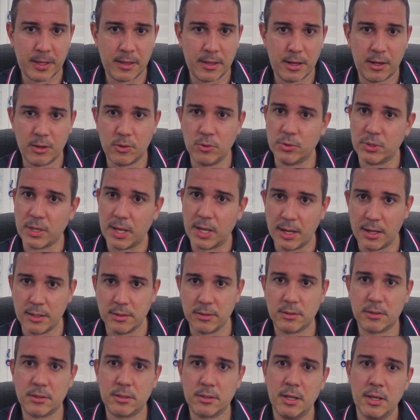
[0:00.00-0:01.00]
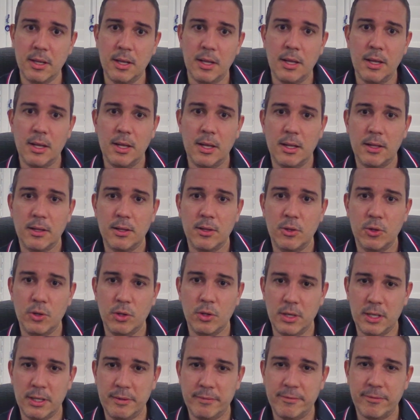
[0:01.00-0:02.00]
uncles, aunts who
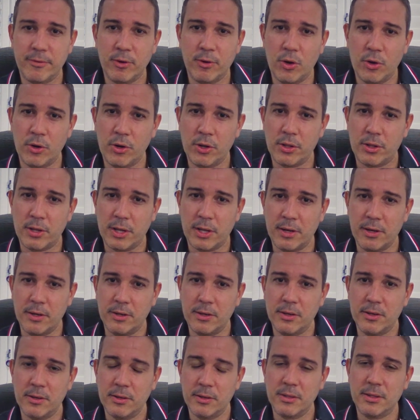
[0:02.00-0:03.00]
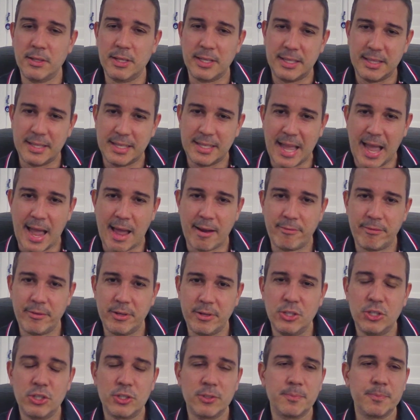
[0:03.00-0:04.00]
live longer than the
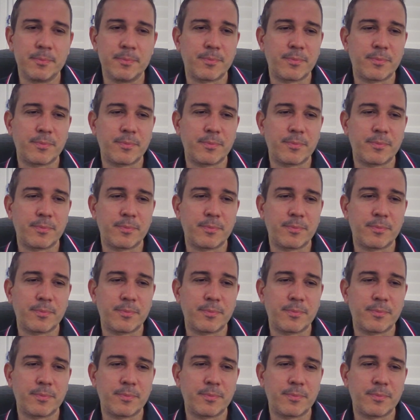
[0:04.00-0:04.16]
average?